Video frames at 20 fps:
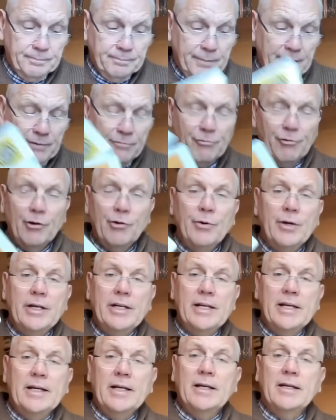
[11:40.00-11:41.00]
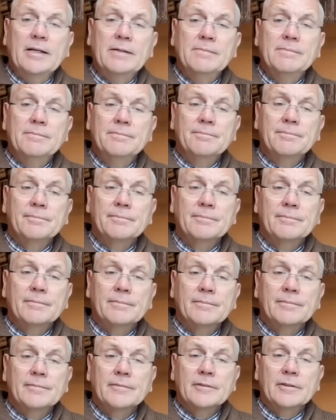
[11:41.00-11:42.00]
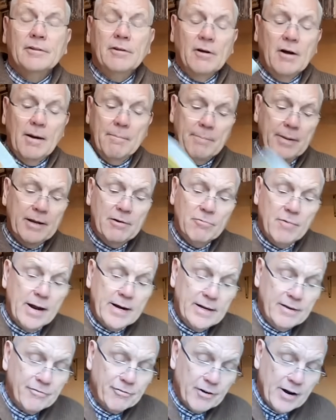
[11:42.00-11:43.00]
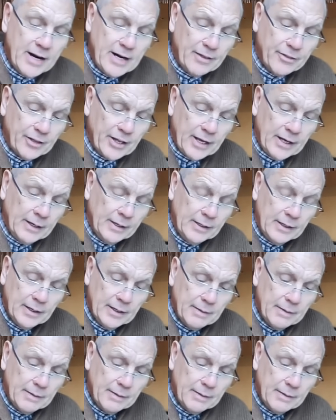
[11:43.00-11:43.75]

be fluidic, all right, be ready for anything,